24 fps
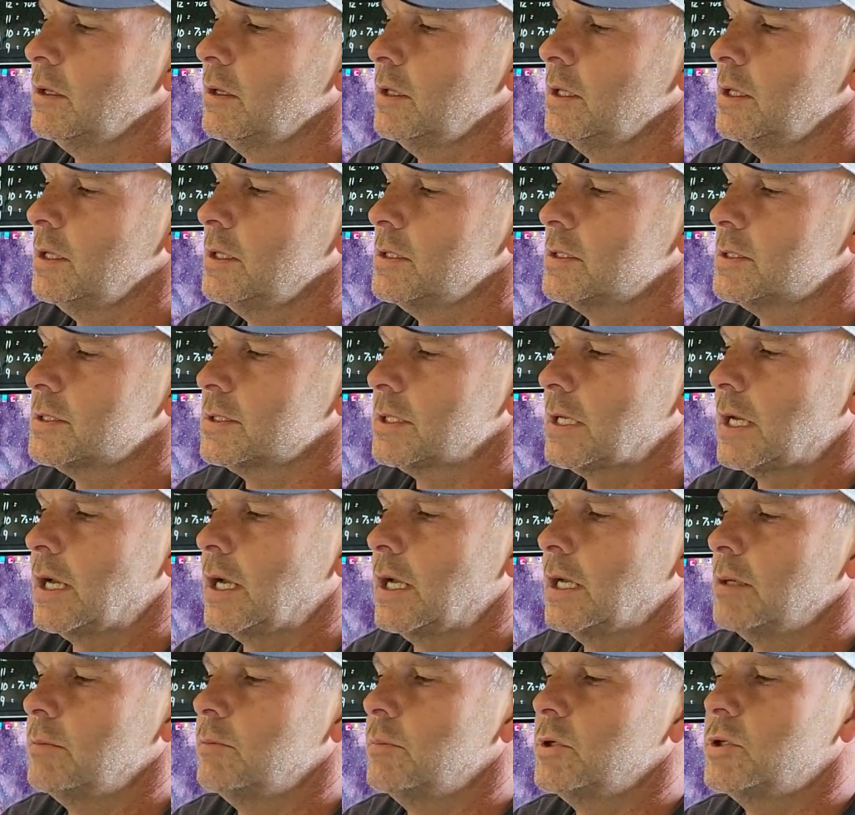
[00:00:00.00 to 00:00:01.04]

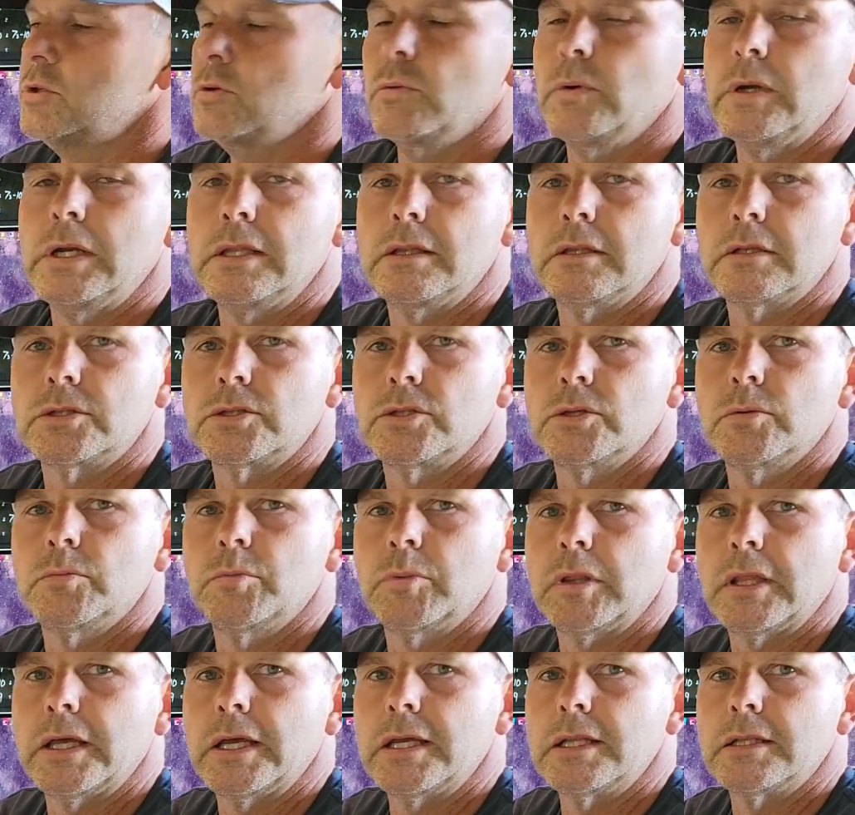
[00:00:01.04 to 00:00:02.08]
Inside, between the 2
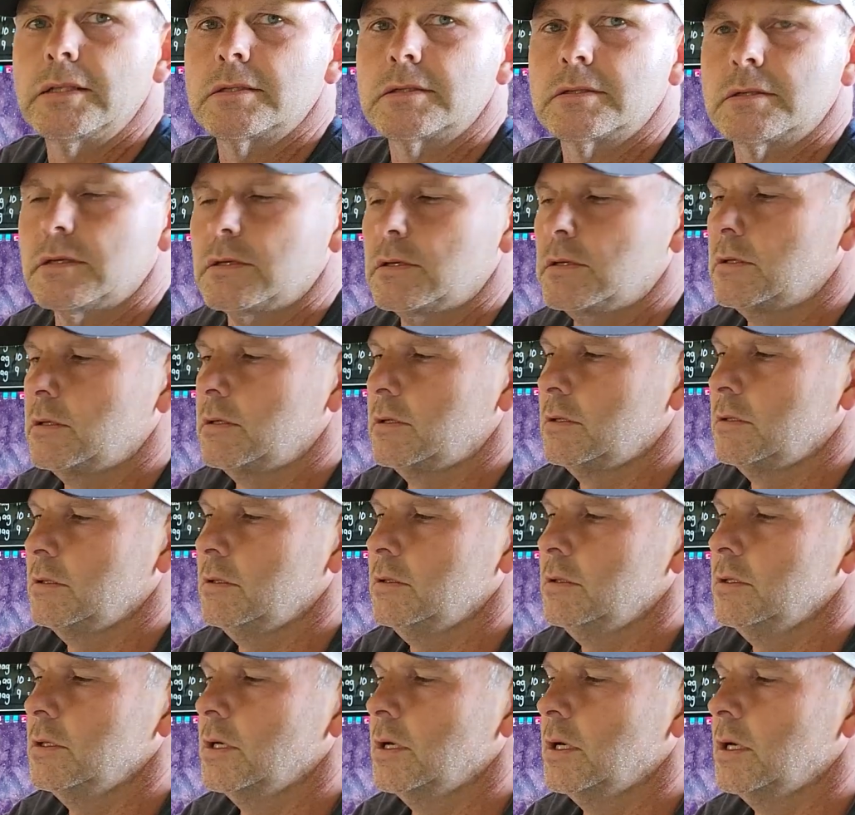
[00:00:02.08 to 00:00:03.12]
plates,
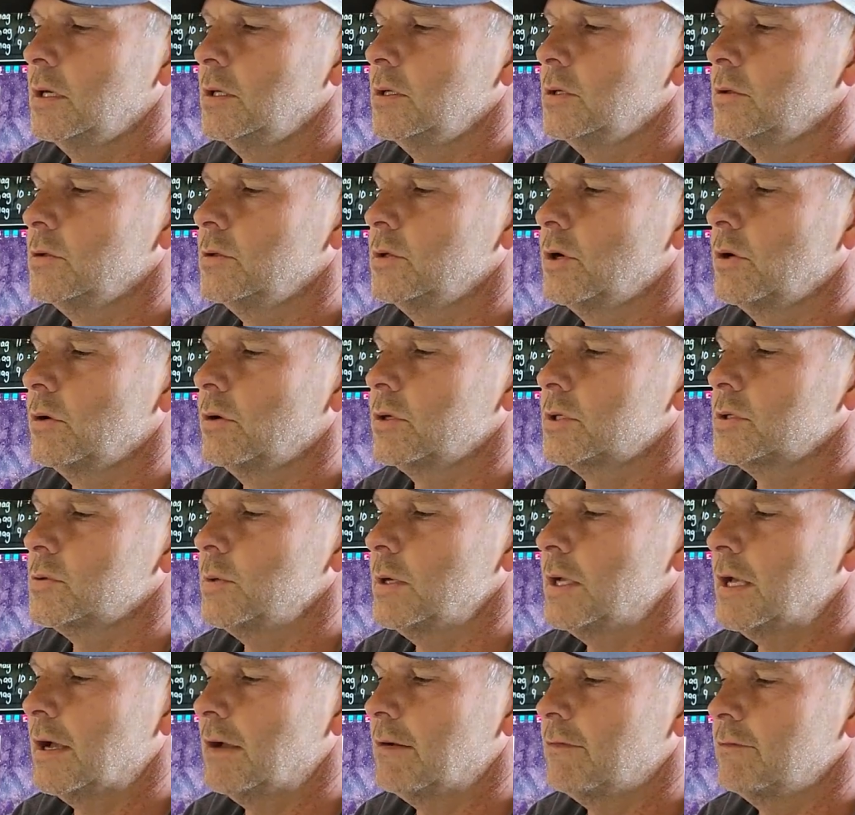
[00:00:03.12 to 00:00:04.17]
you'll notice
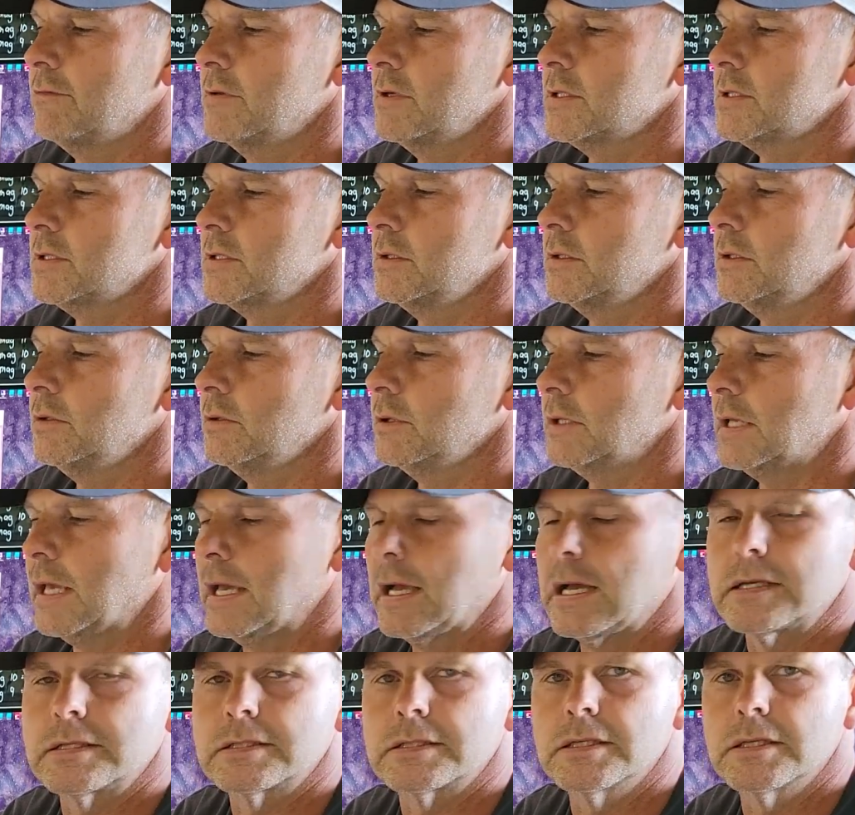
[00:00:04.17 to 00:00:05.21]
we have this little
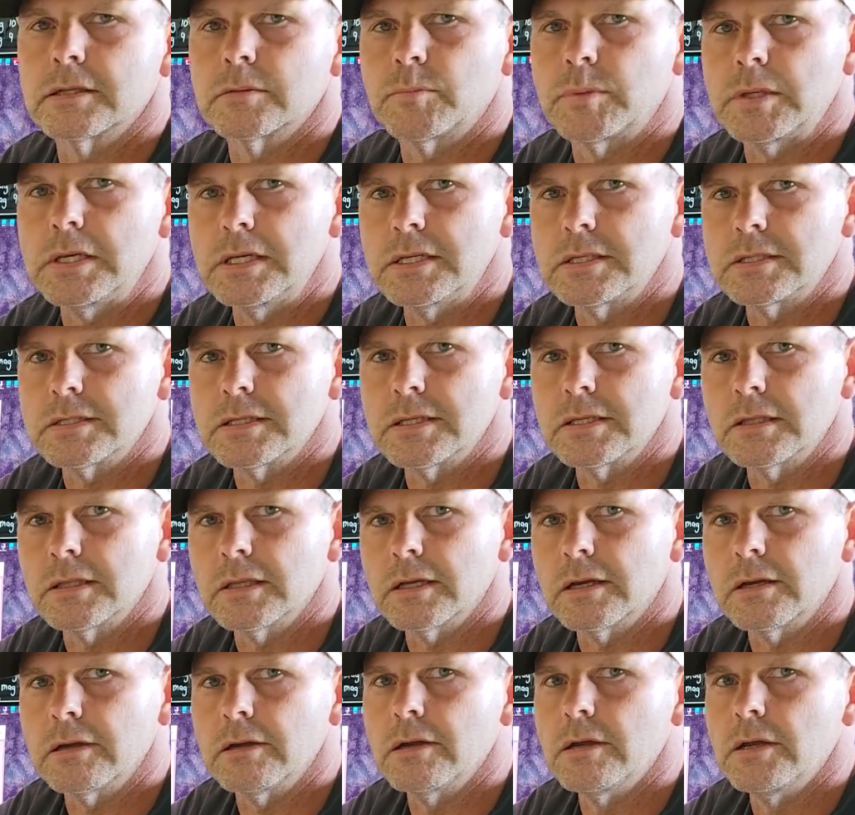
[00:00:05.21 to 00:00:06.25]
gasket piece in
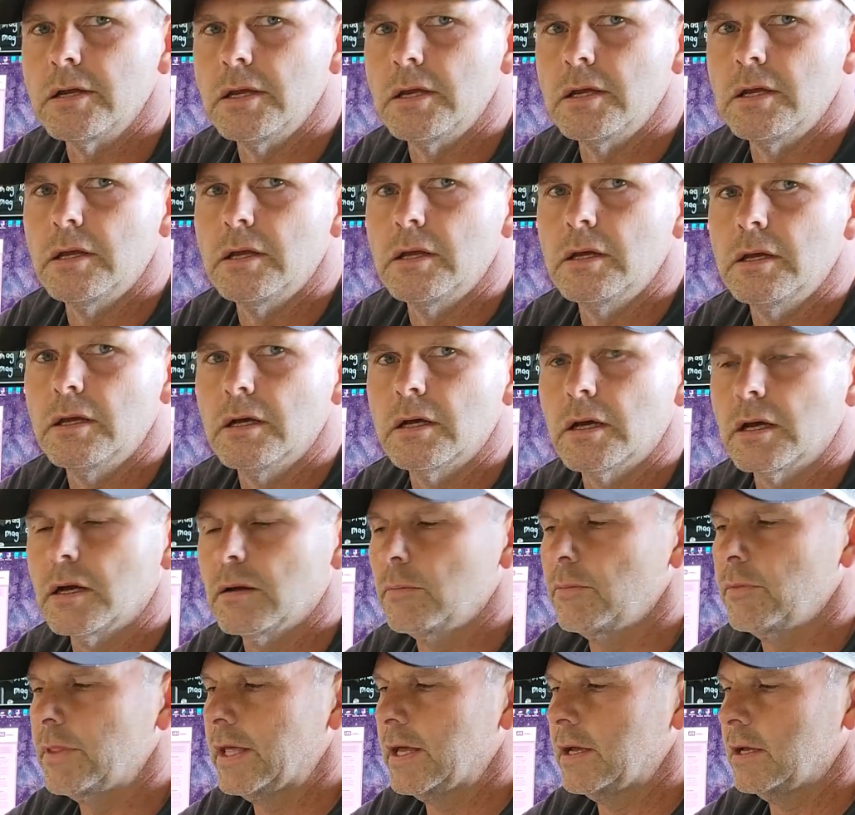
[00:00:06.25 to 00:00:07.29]
there.
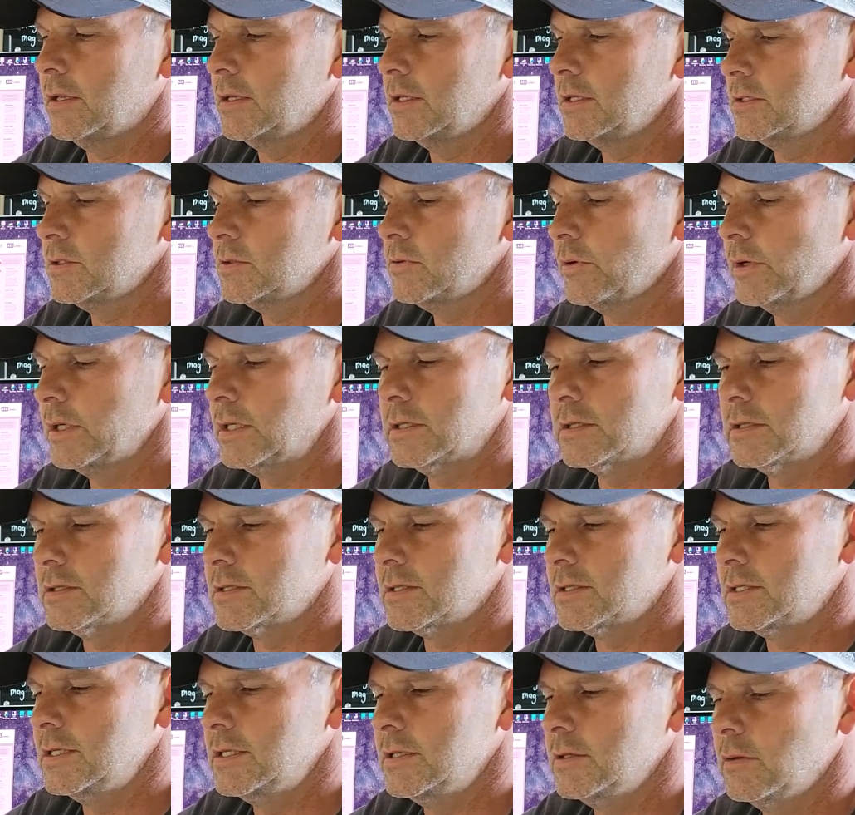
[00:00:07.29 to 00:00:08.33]
That is going to
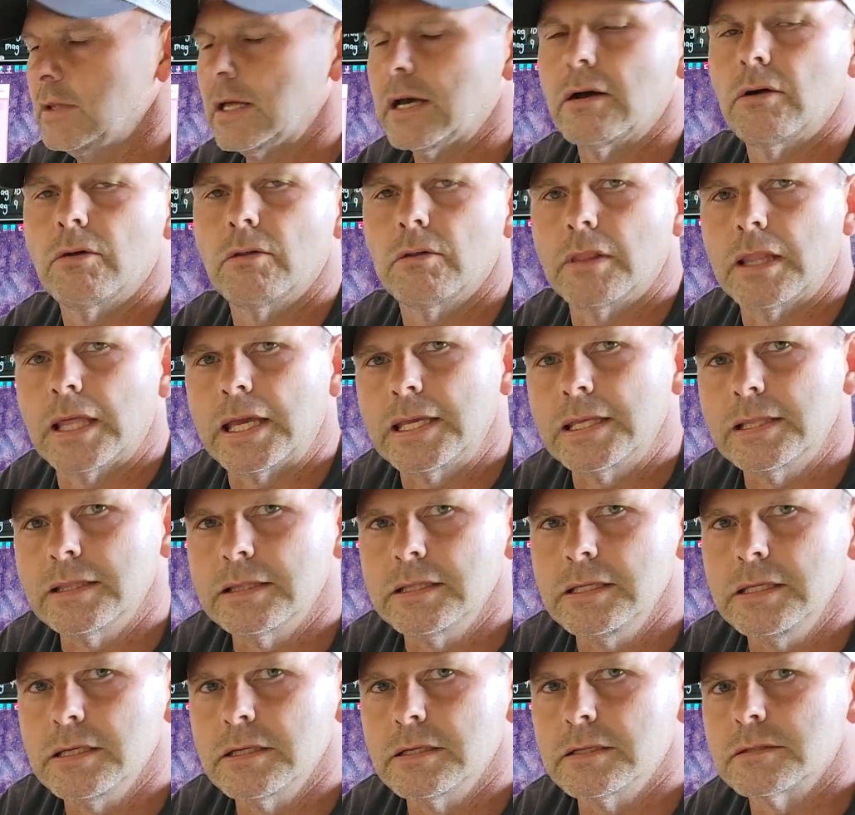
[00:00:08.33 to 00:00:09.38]
seal out light
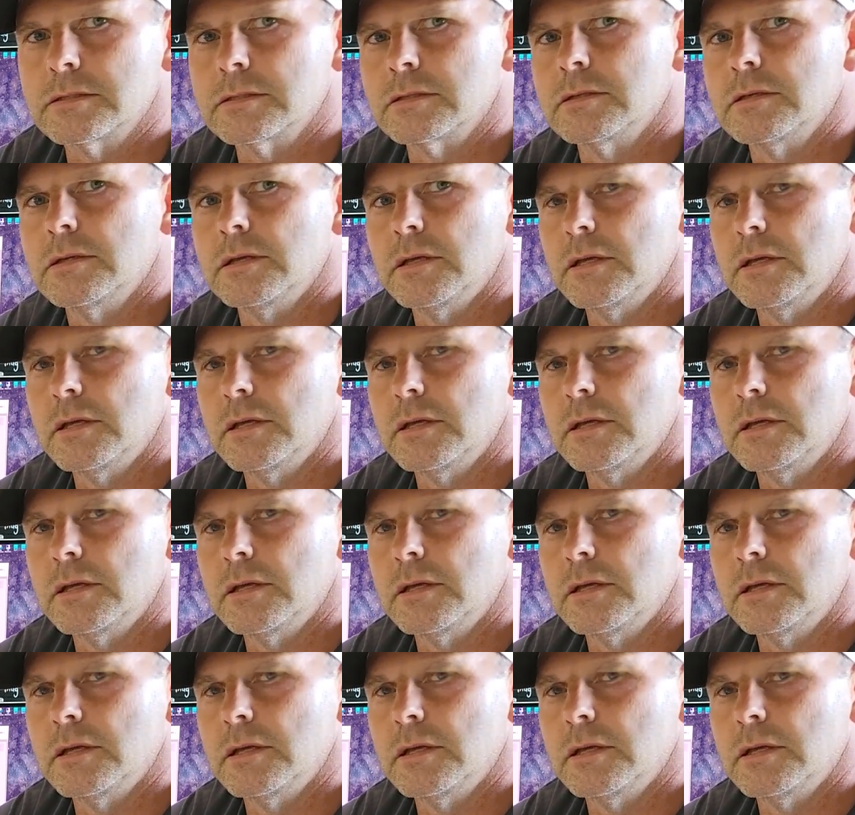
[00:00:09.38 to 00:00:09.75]
leaks.